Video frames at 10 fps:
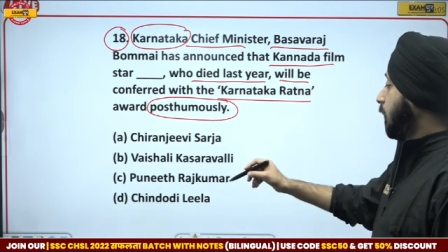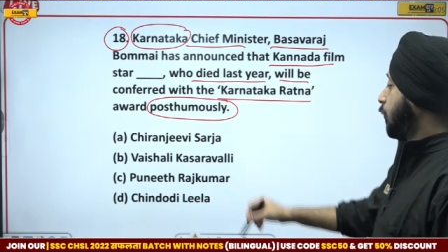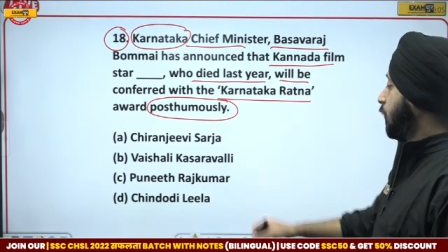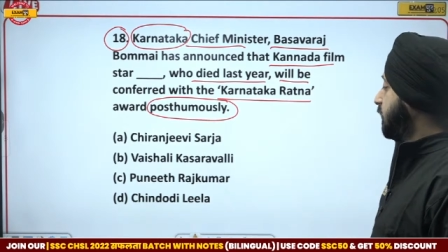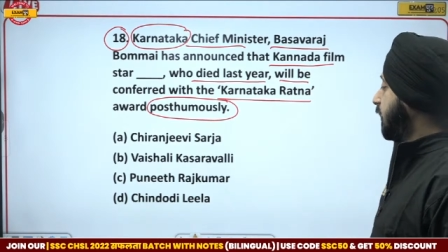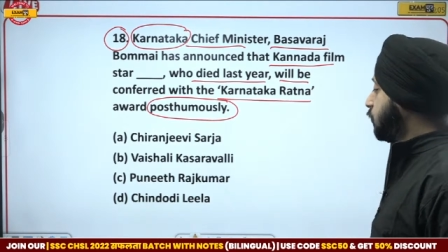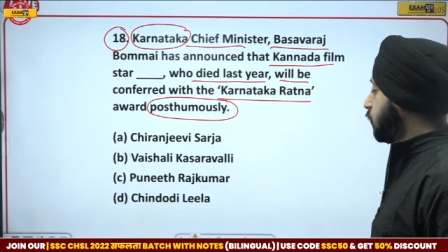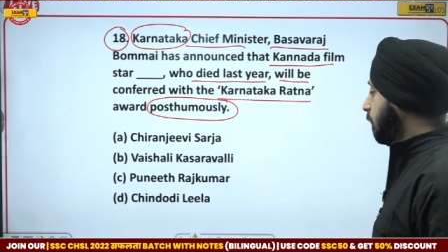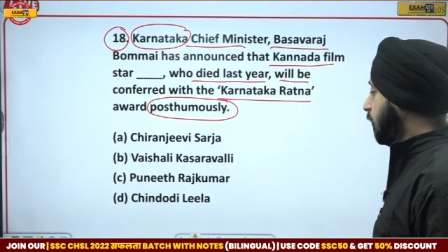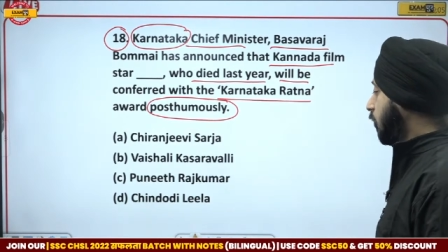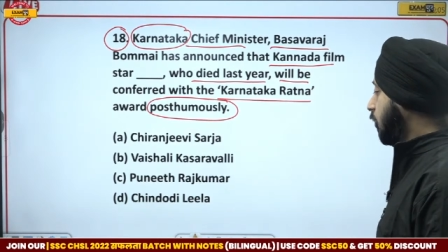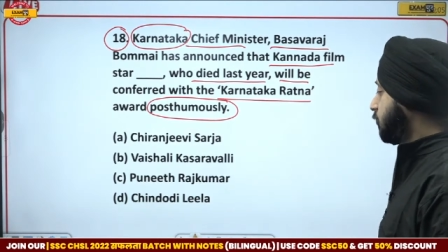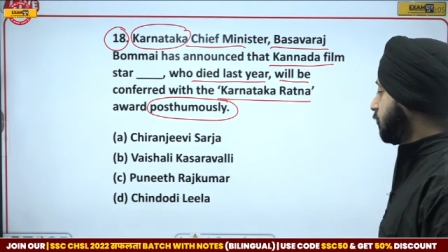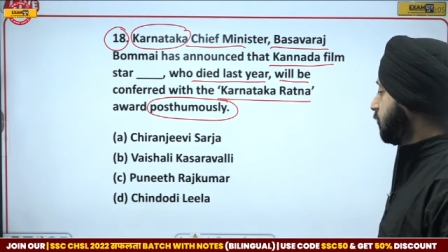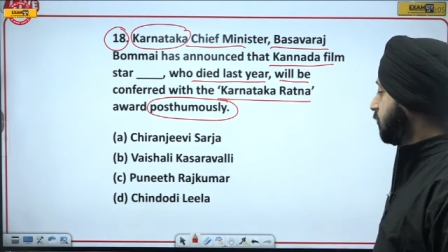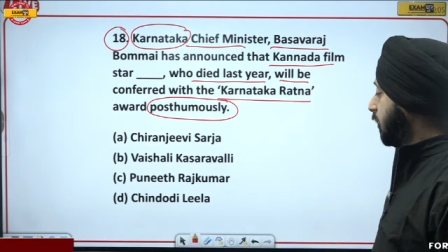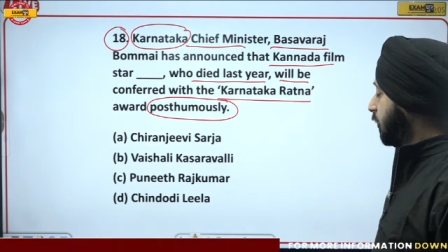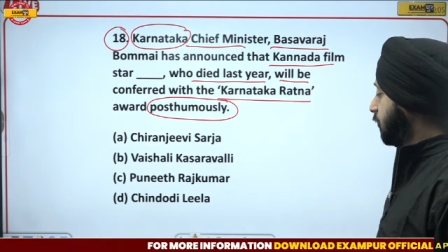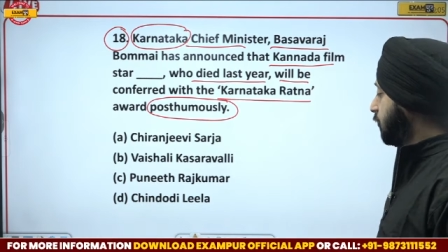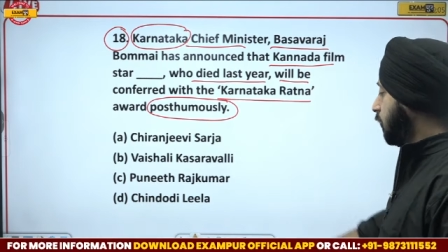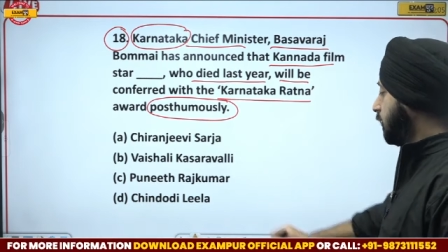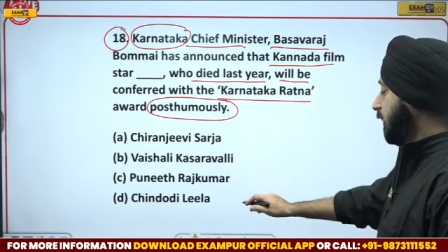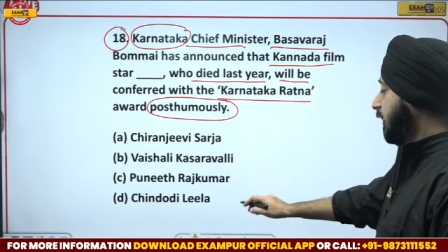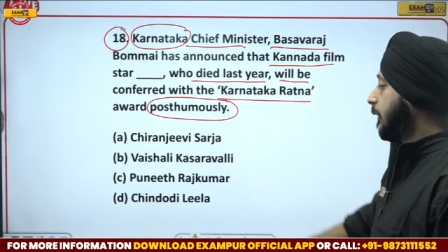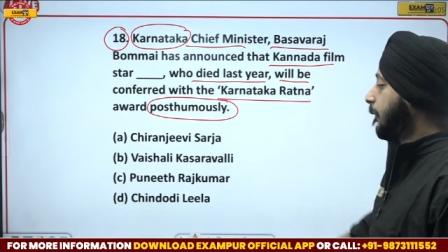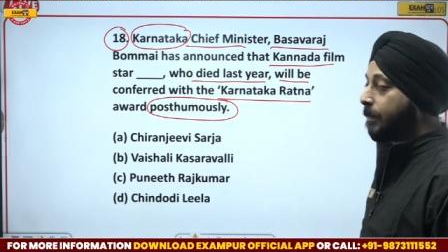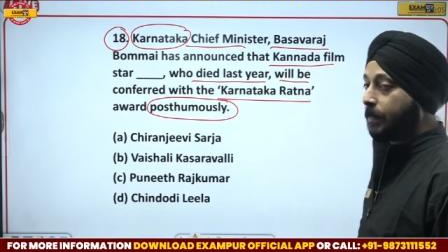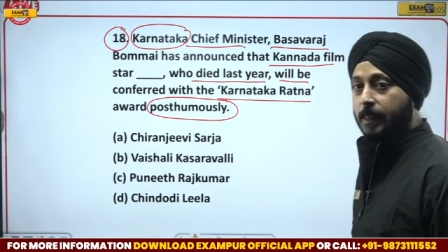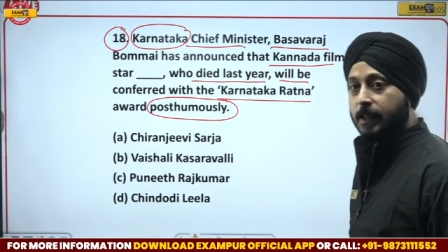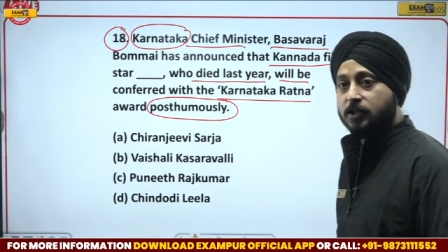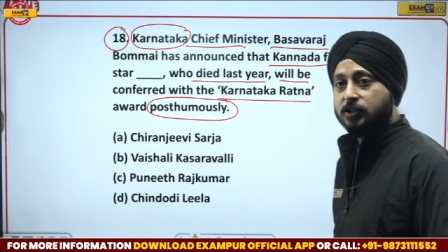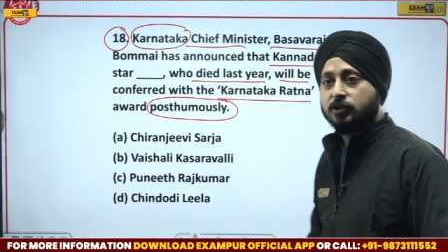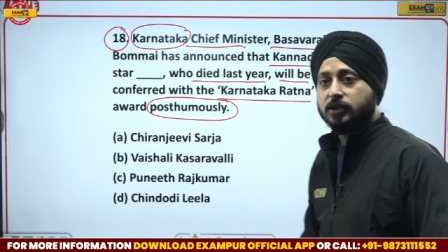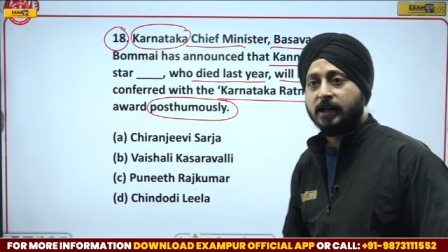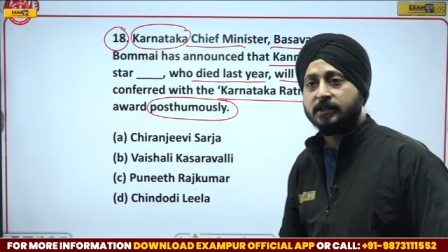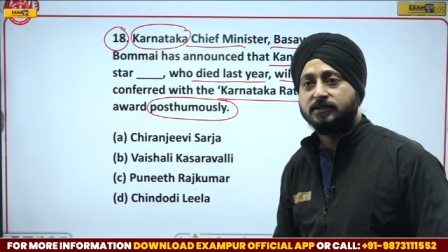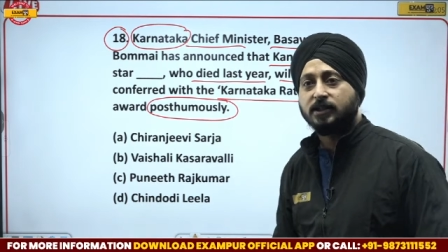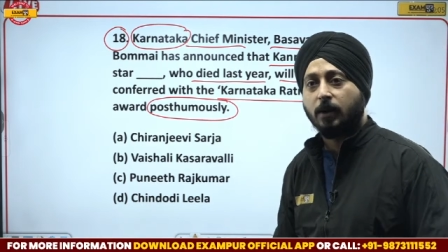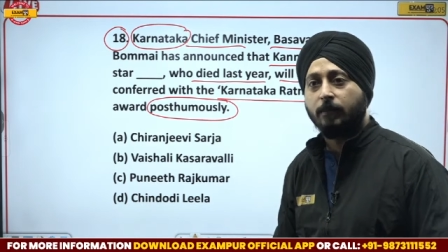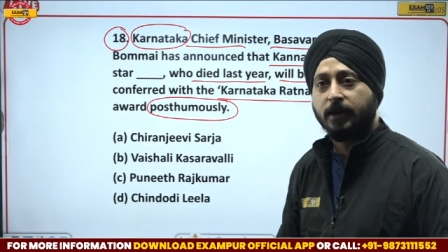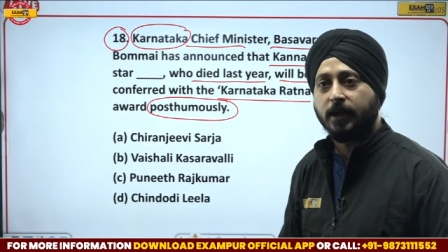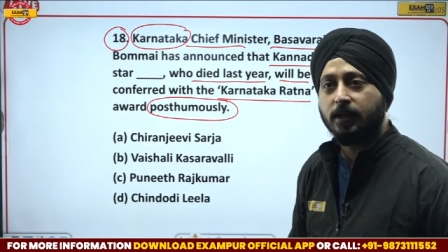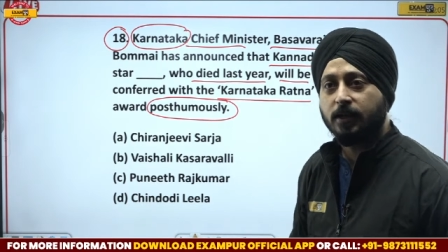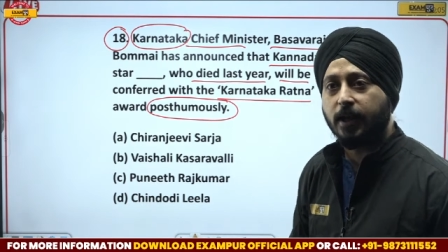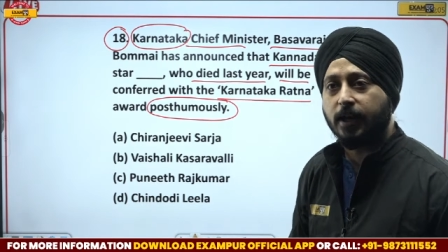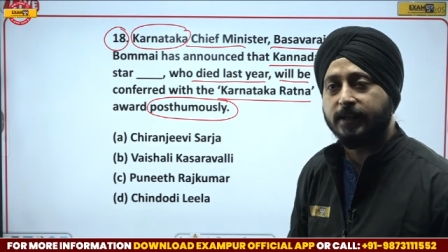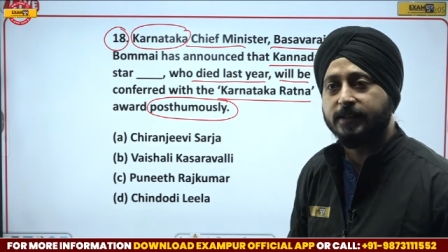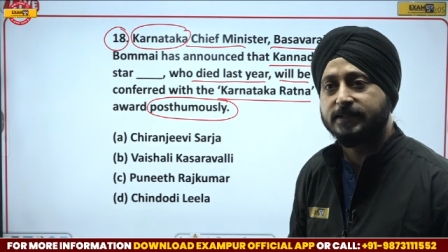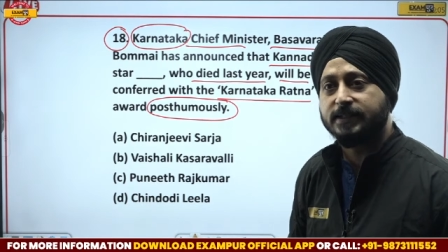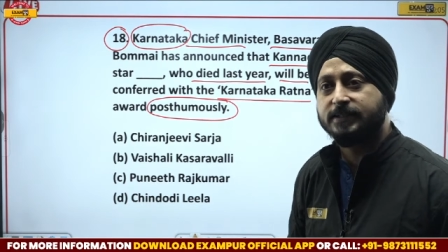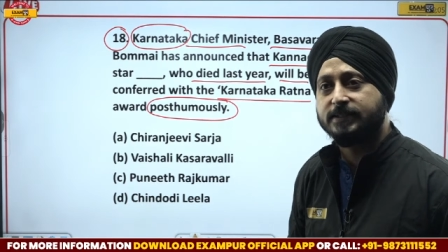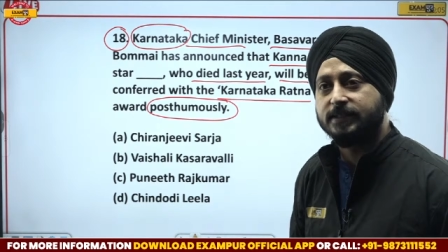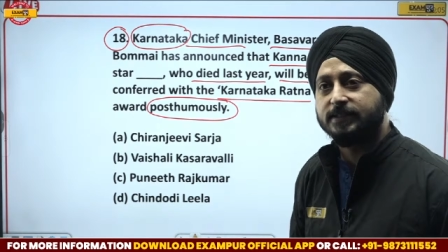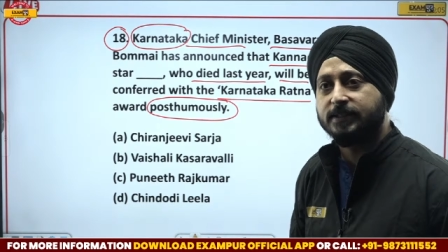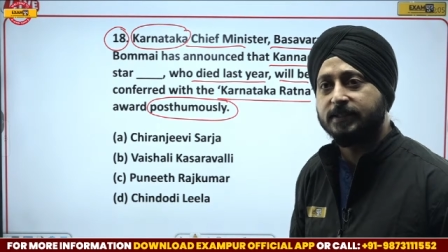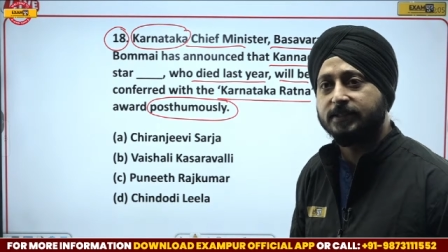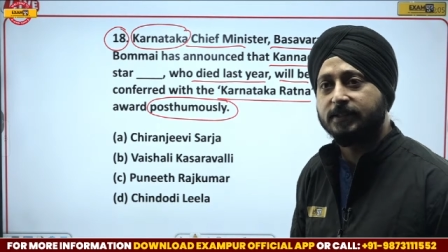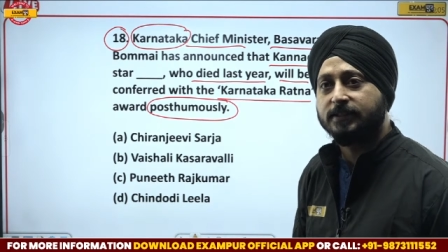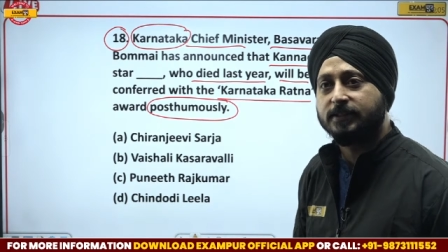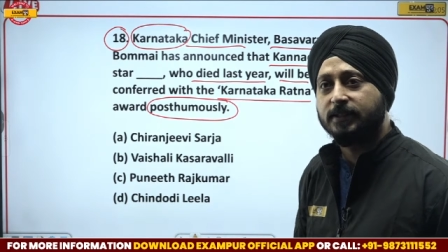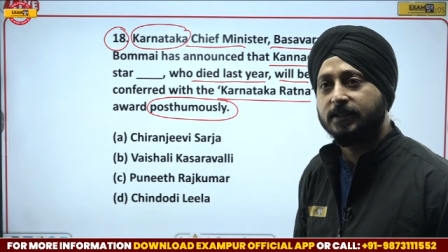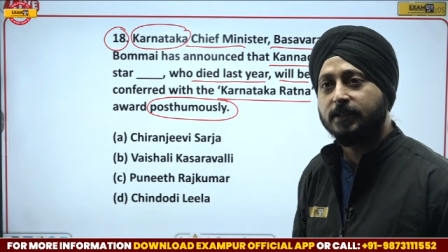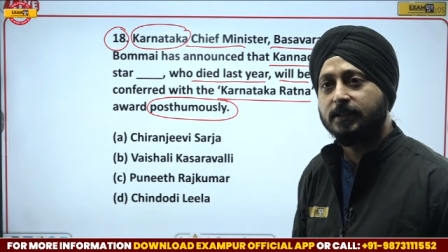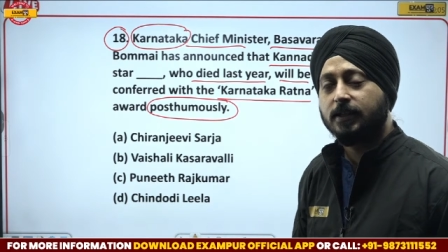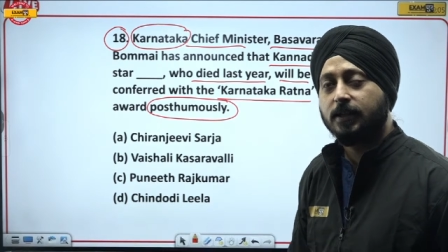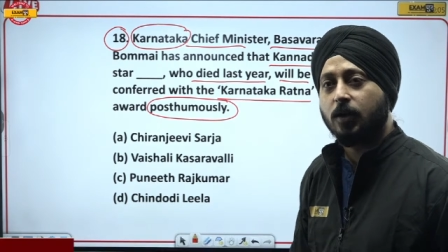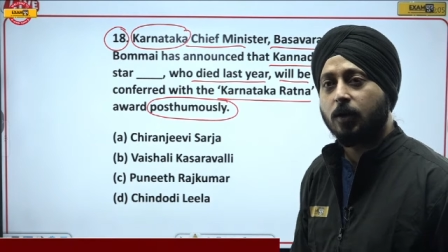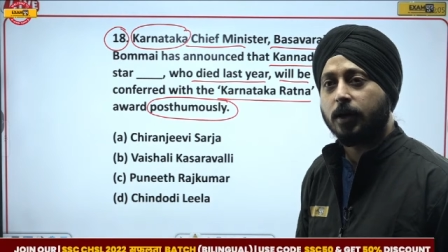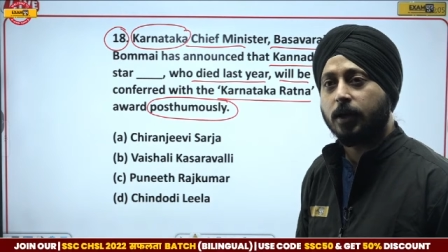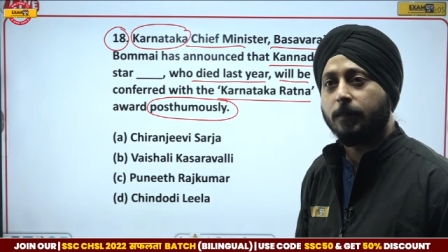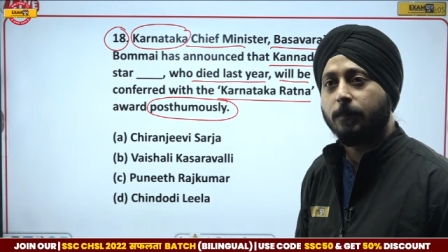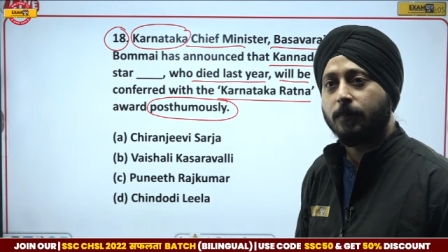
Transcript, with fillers: Puneeth Rajkumar or Chindodi Leela. So the answers are coming in 18 C, C, C, C, C. Okay,